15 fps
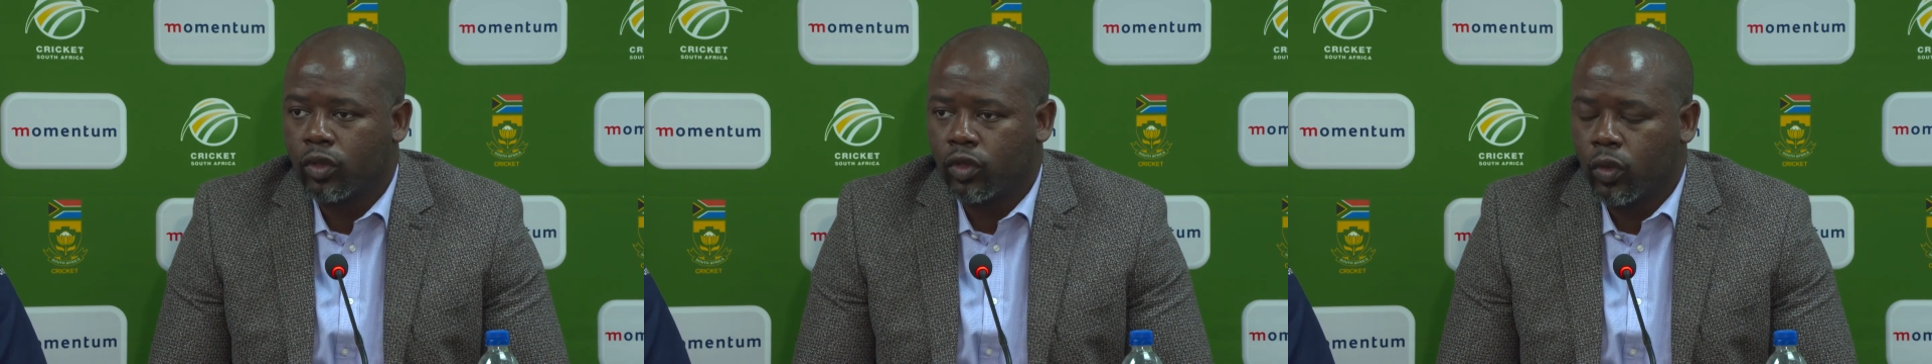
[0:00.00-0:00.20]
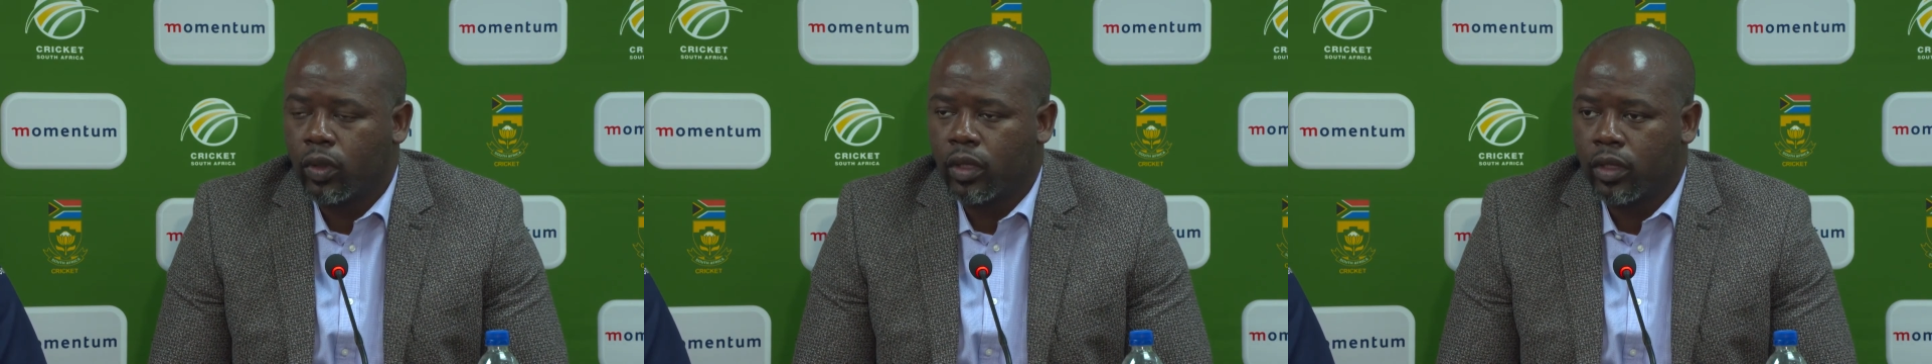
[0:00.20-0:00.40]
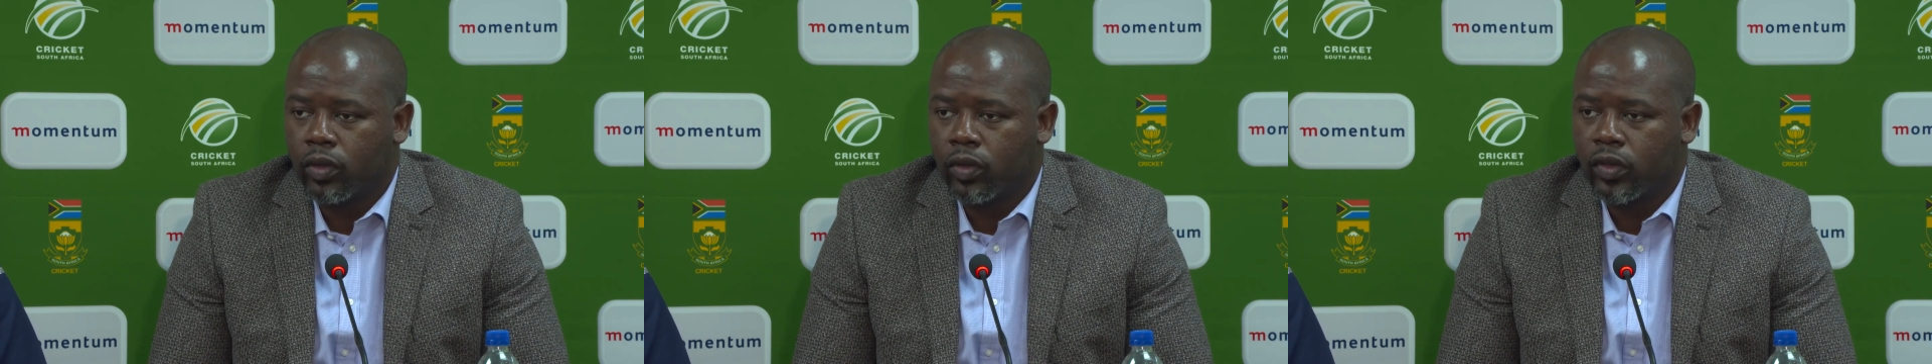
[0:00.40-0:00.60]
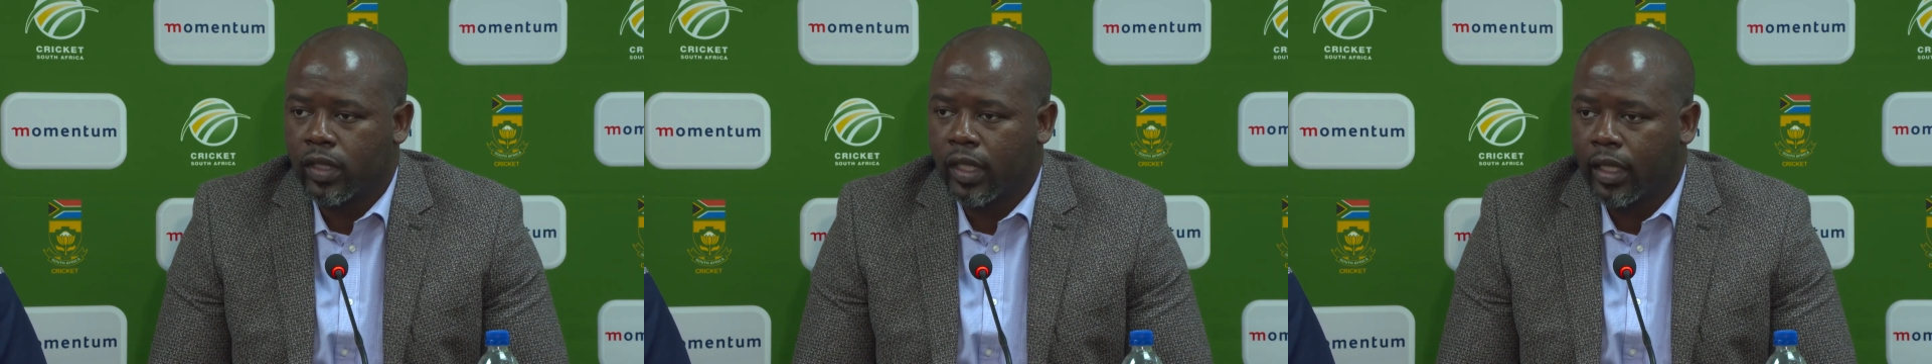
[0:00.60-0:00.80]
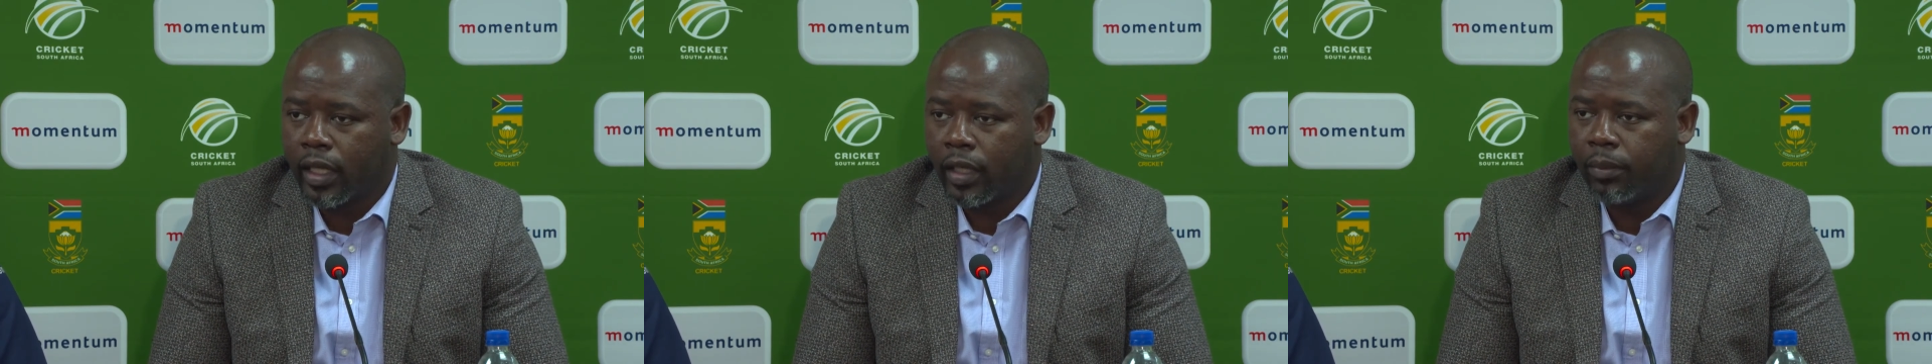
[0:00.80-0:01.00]
talking to
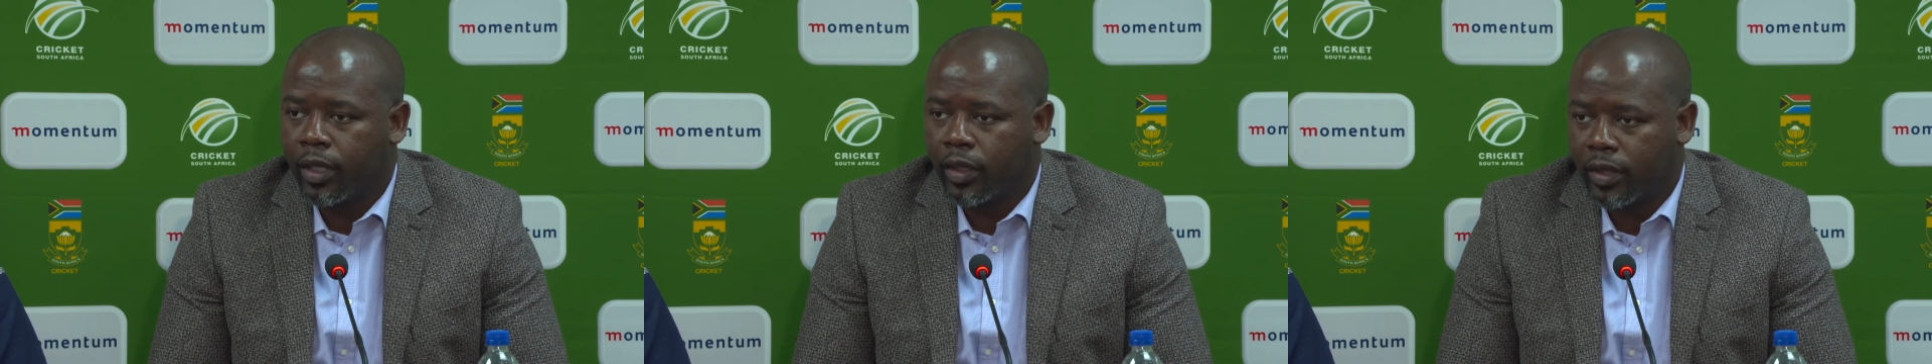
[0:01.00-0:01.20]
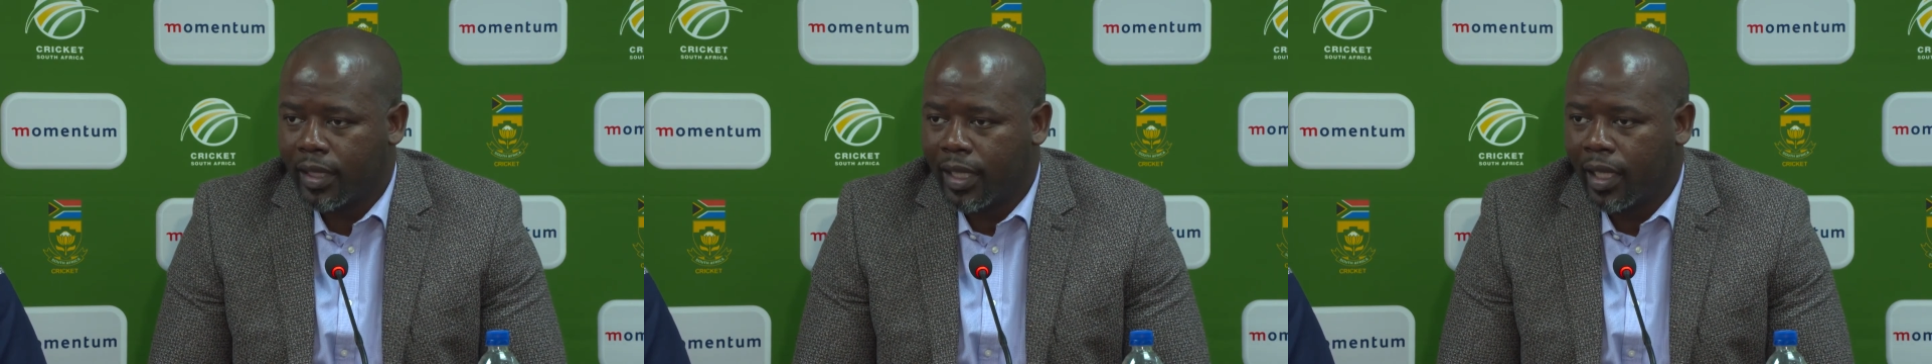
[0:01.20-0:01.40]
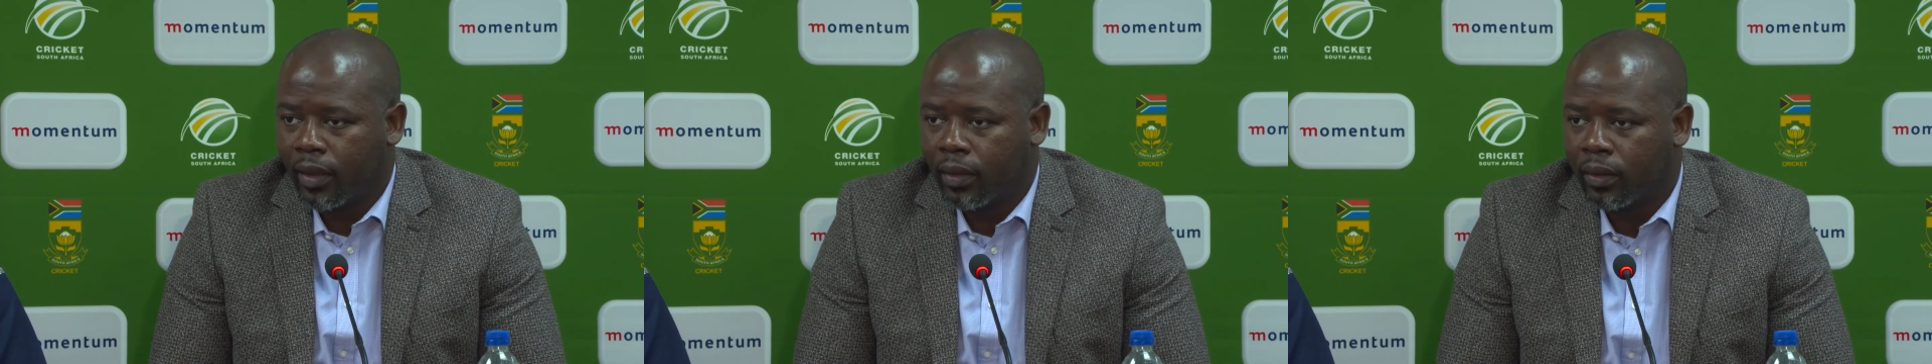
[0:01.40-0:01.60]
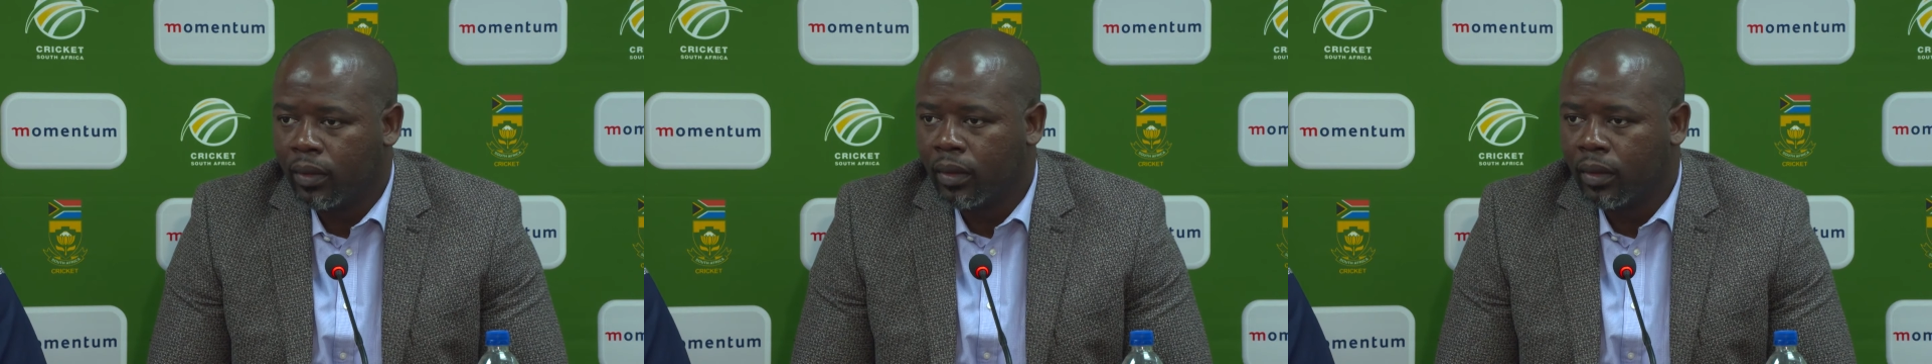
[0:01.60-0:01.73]
SACA about now.